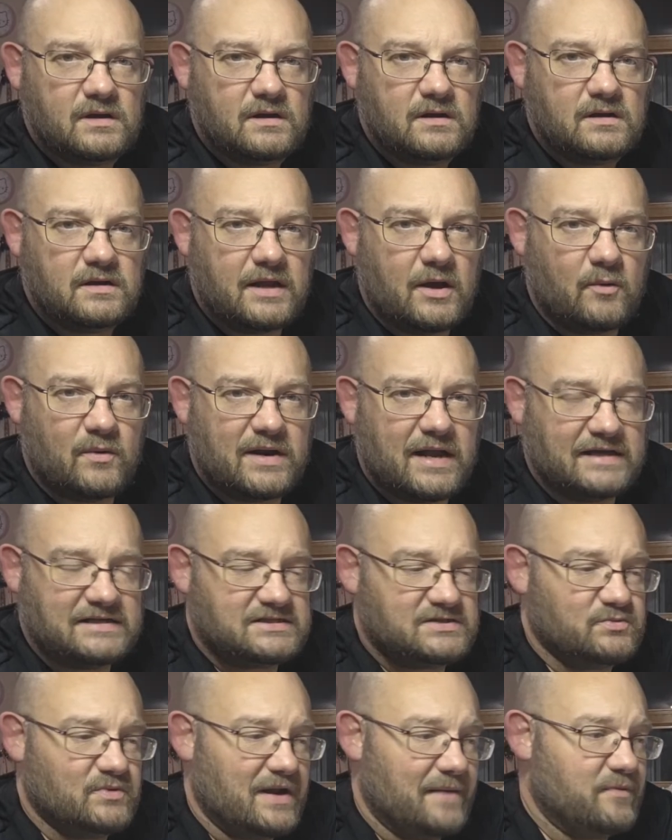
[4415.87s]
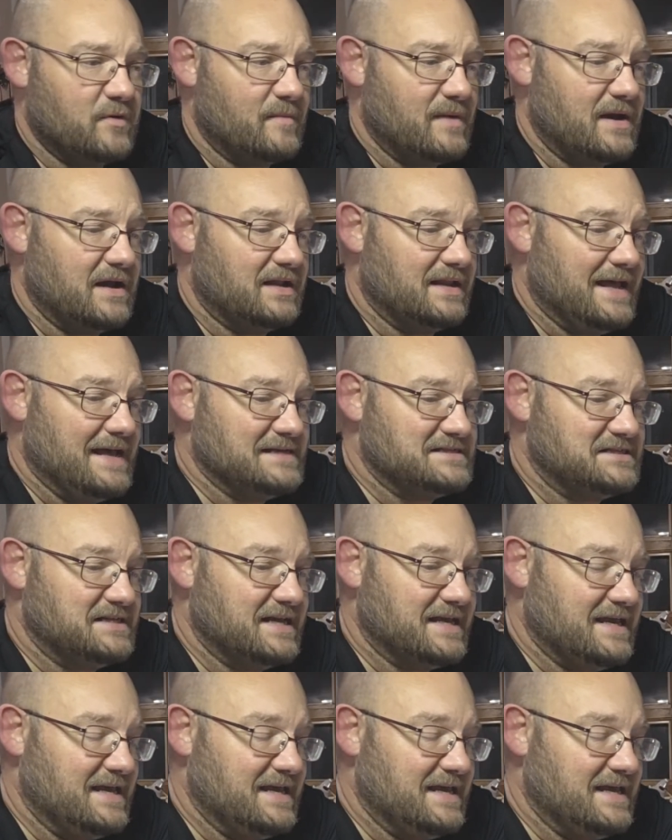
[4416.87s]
Now when I put my elastic